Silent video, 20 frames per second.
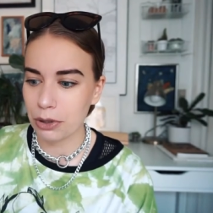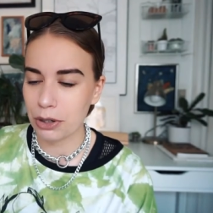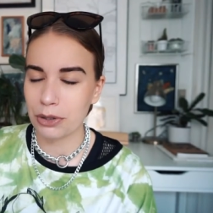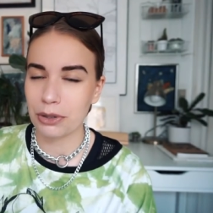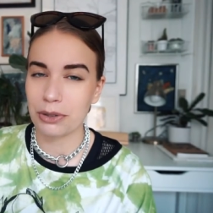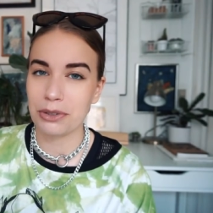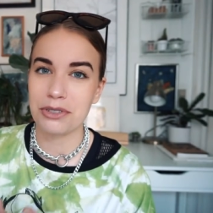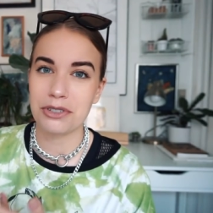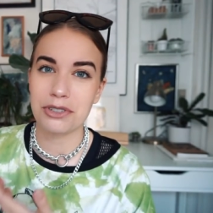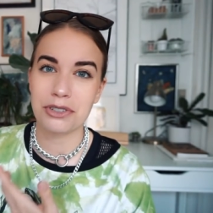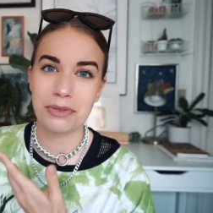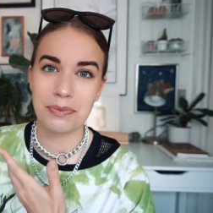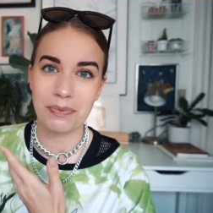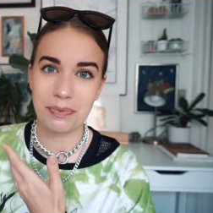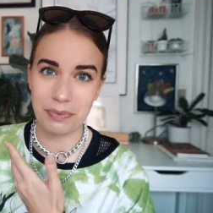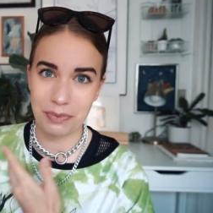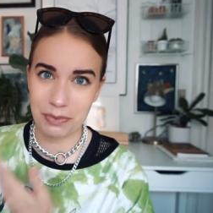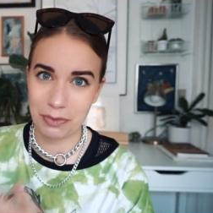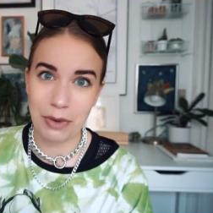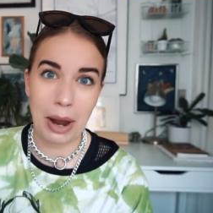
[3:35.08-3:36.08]
produce?
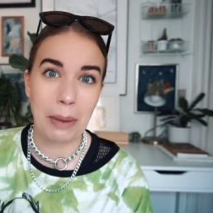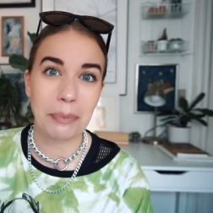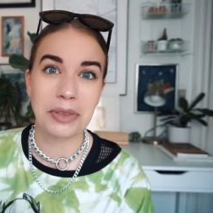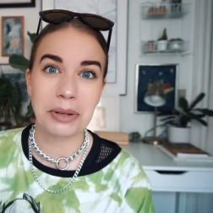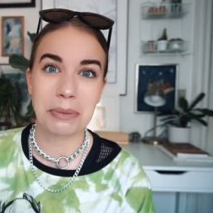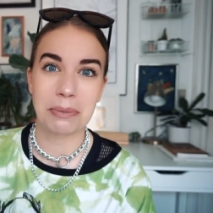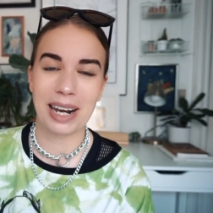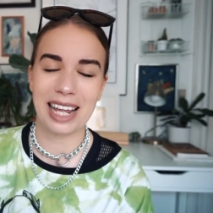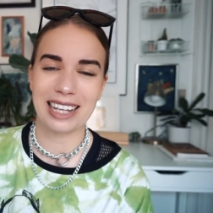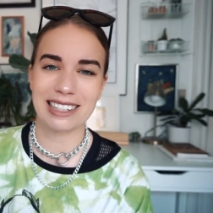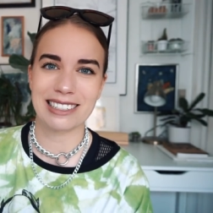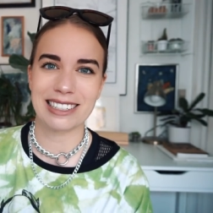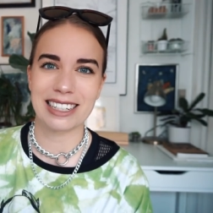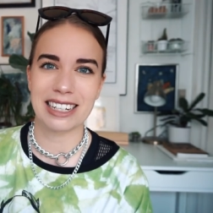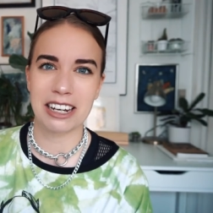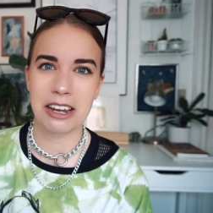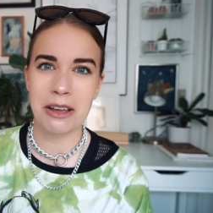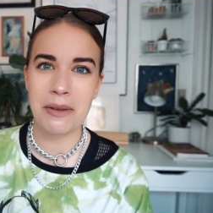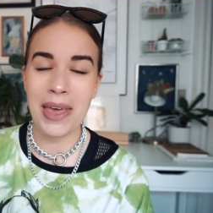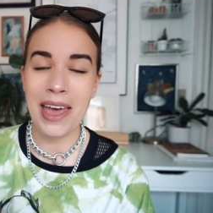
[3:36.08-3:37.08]
wrapped in
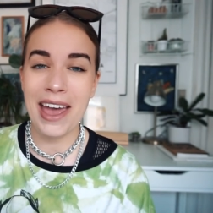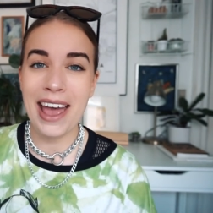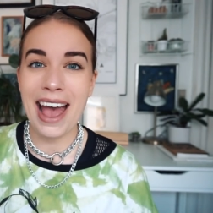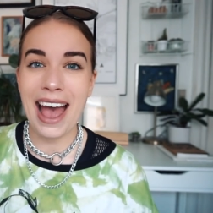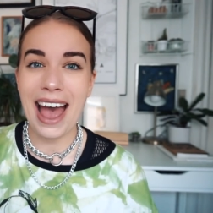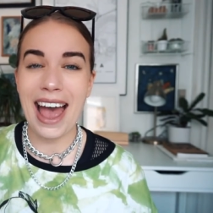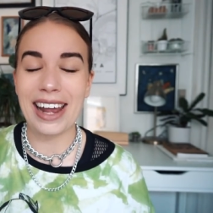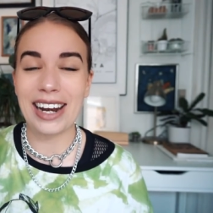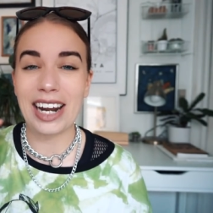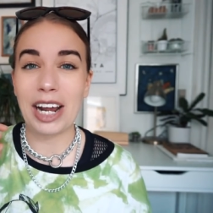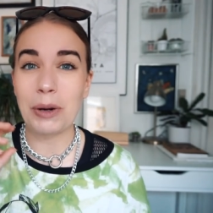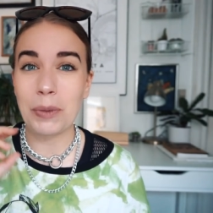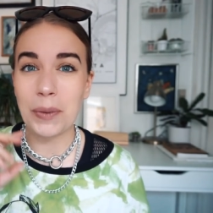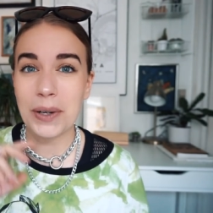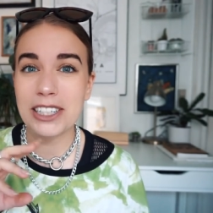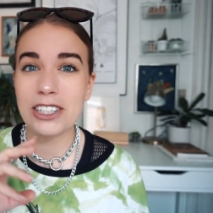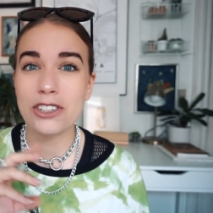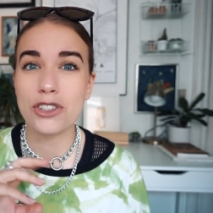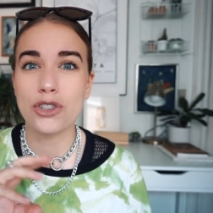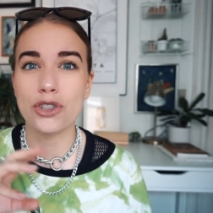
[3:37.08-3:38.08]
plastic. And I
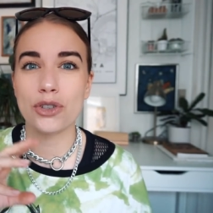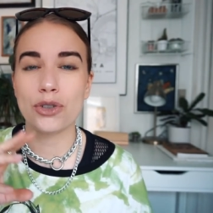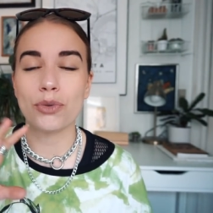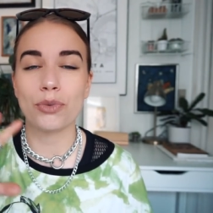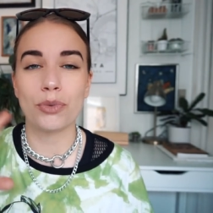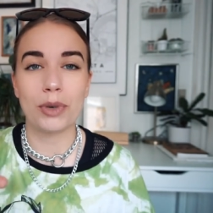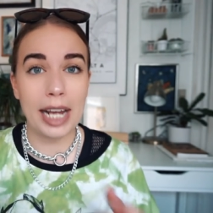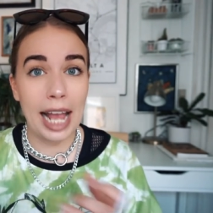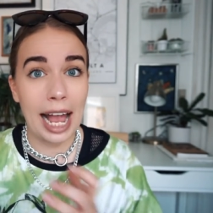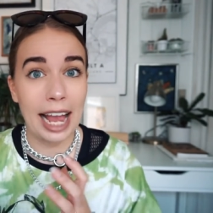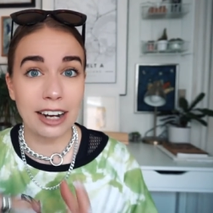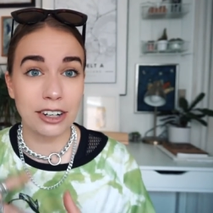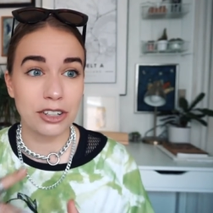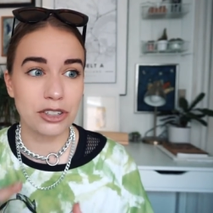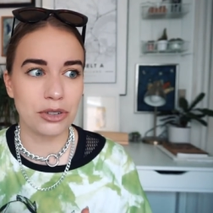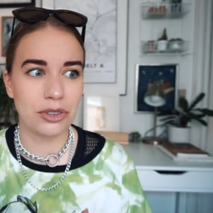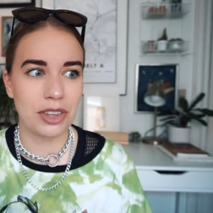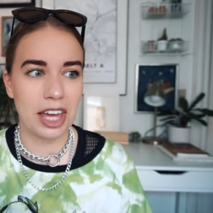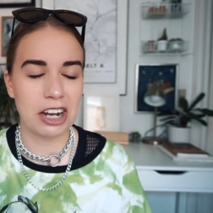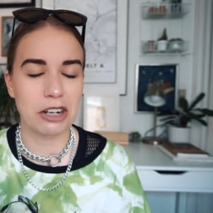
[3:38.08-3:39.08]
wanted to react
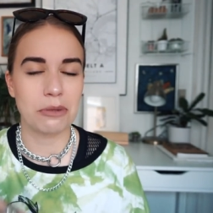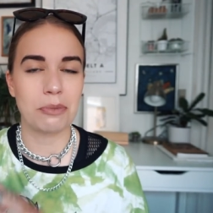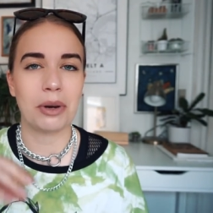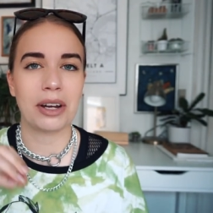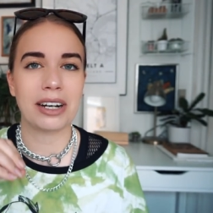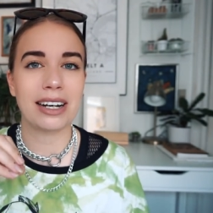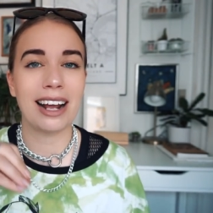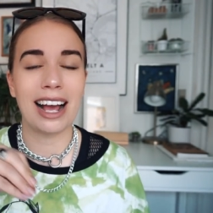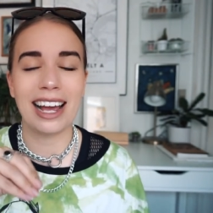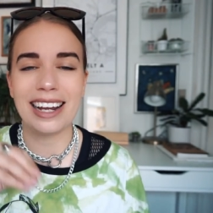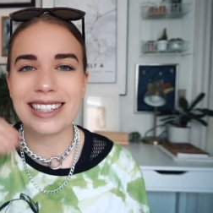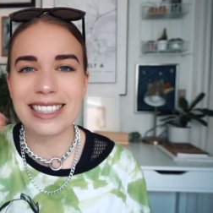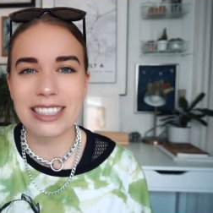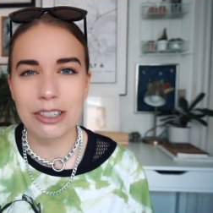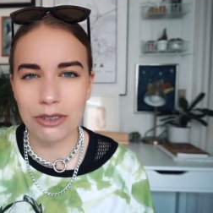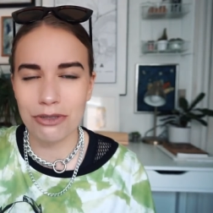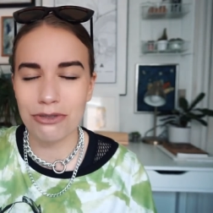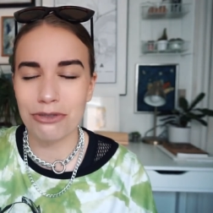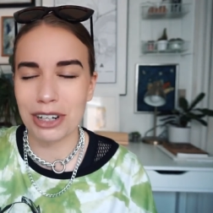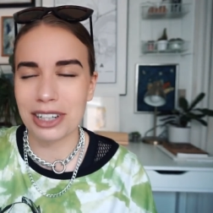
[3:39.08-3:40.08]
to that, but I
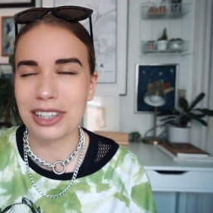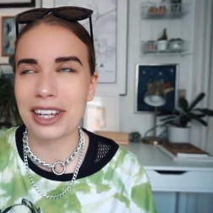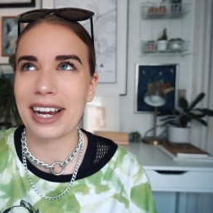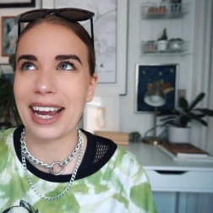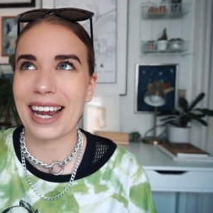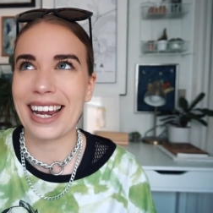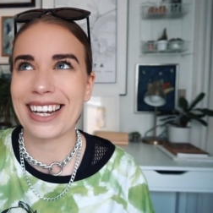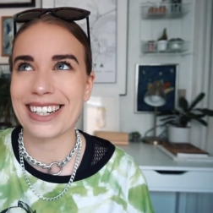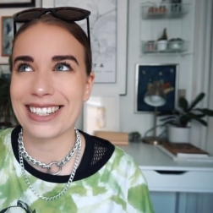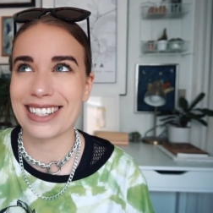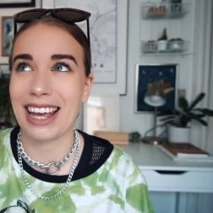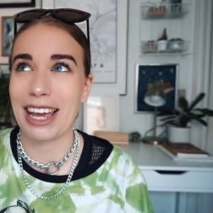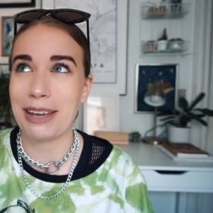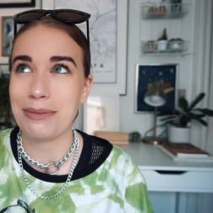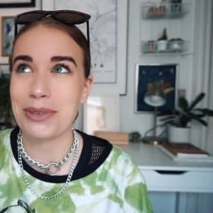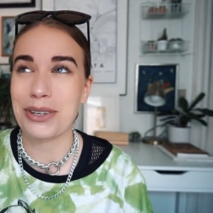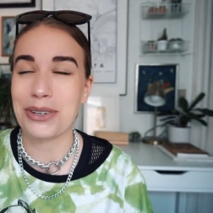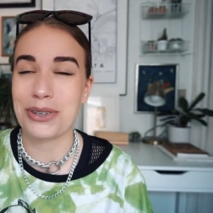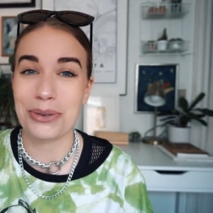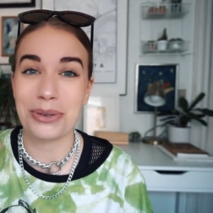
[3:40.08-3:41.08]
didn't feel like I had
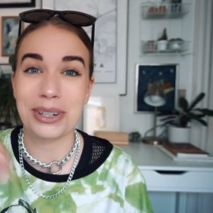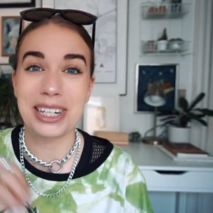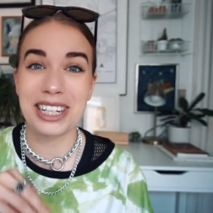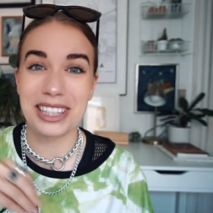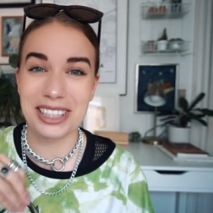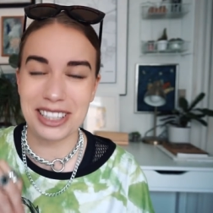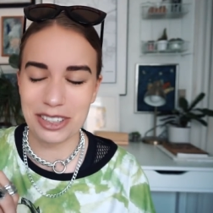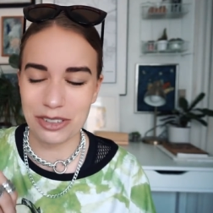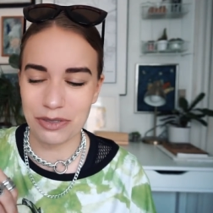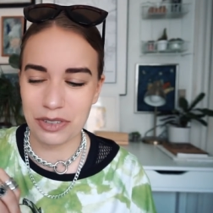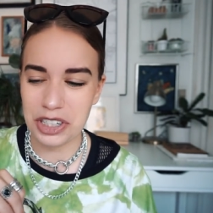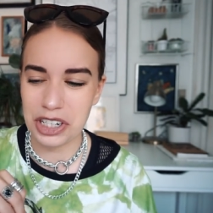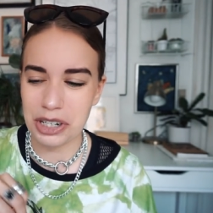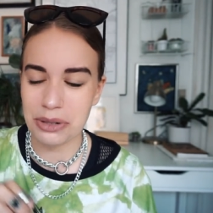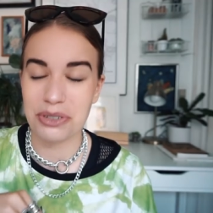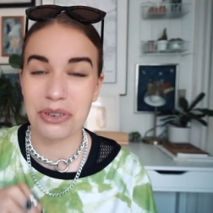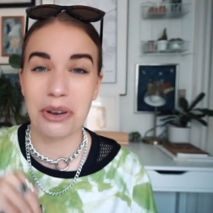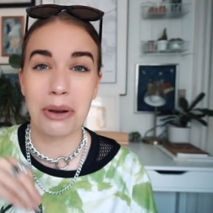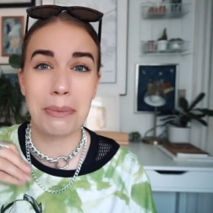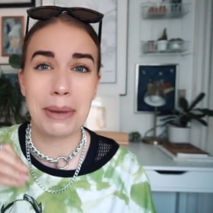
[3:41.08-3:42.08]
time to do it in this
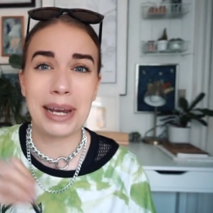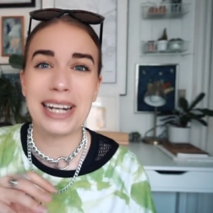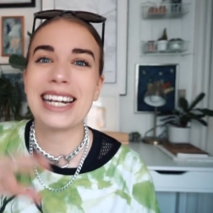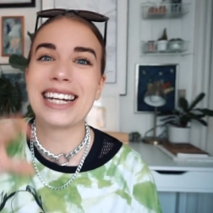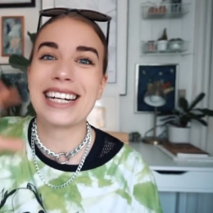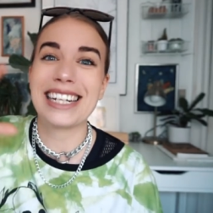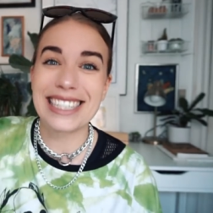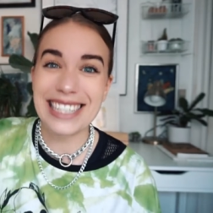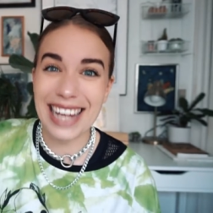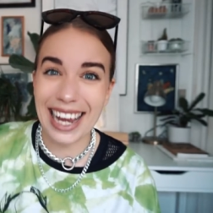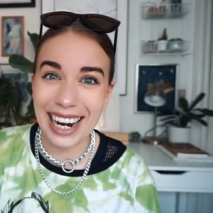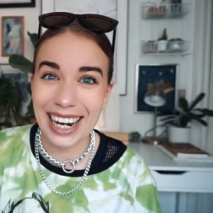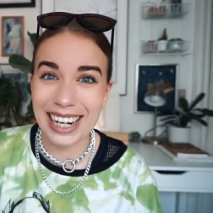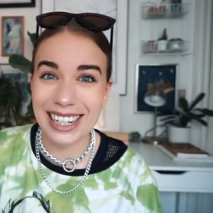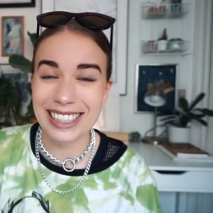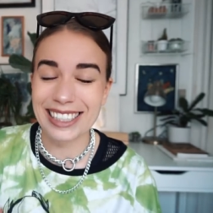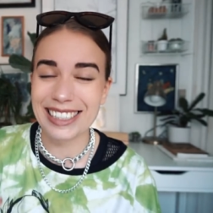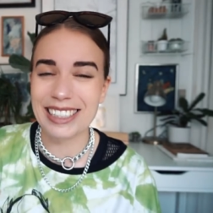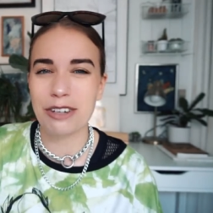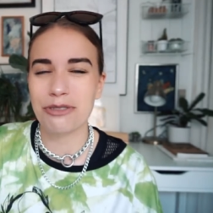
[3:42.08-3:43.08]
video, so I made an
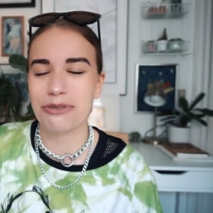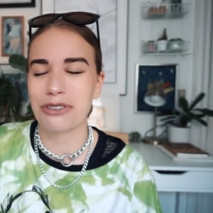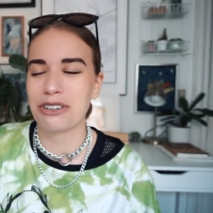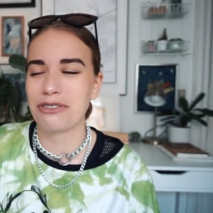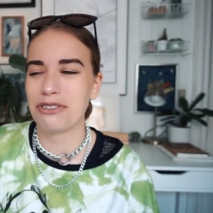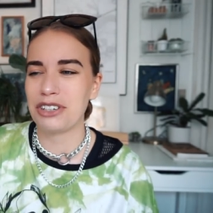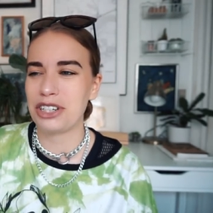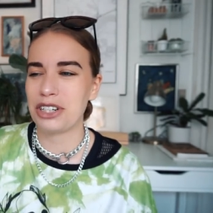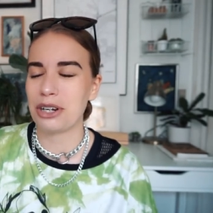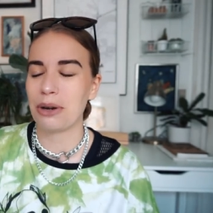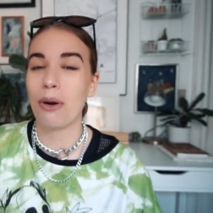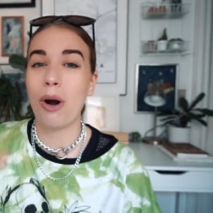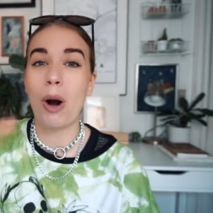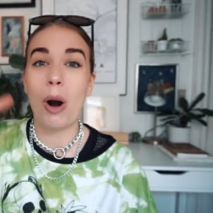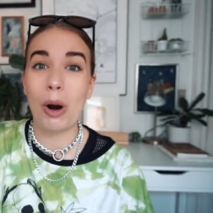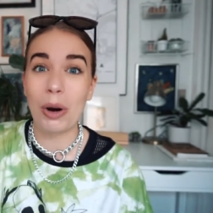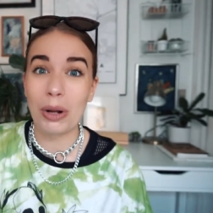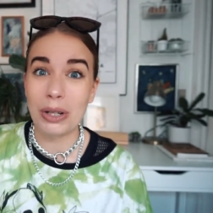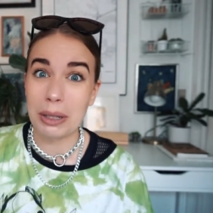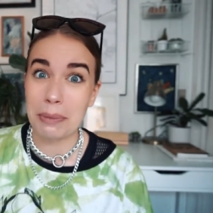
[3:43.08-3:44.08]
entirely different video
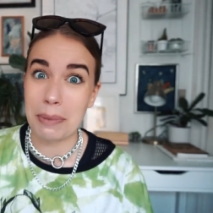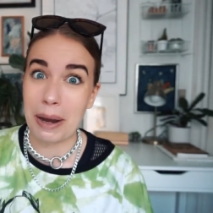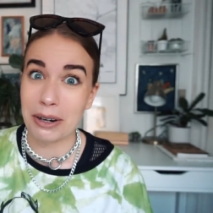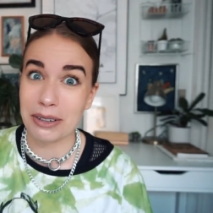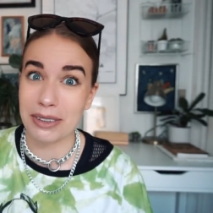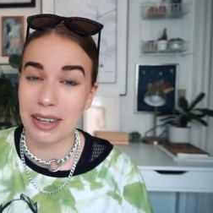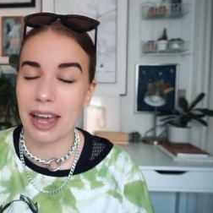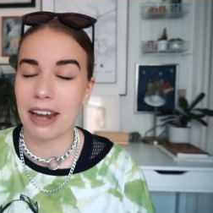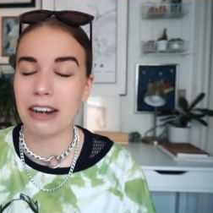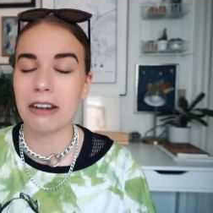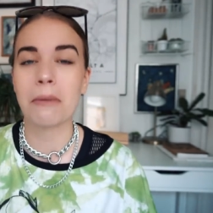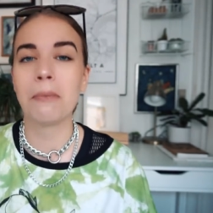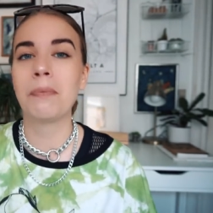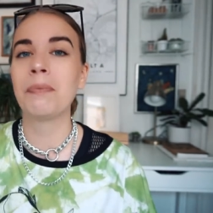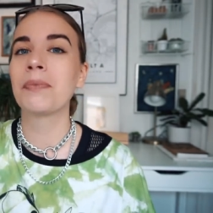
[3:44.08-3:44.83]
all about that.